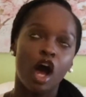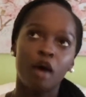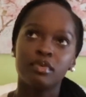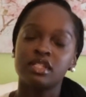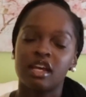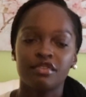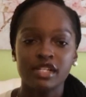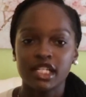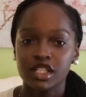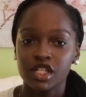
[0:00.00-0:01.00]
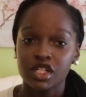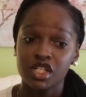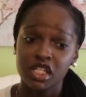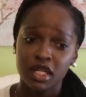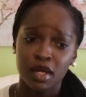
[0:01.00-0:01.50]
almost every
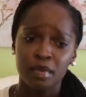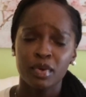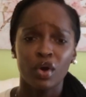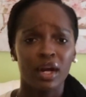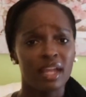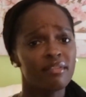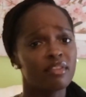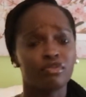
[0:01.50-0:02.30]
internship or even